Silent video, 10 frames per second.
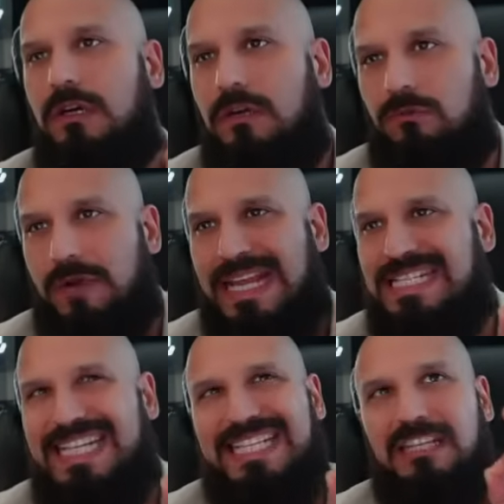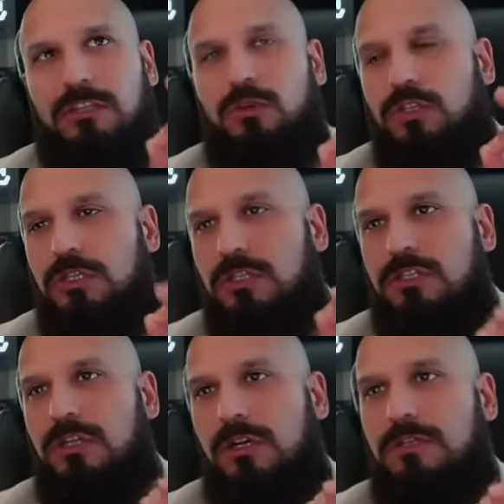raising dilution
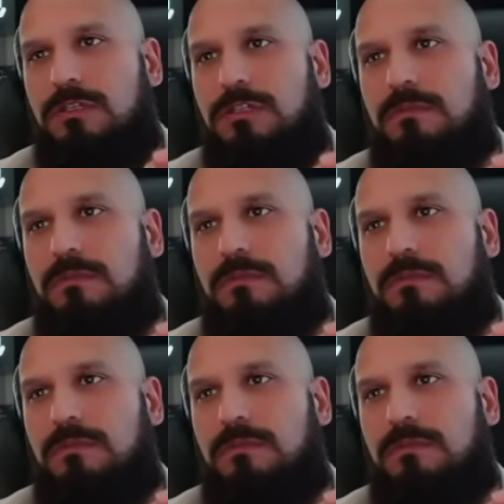concerns.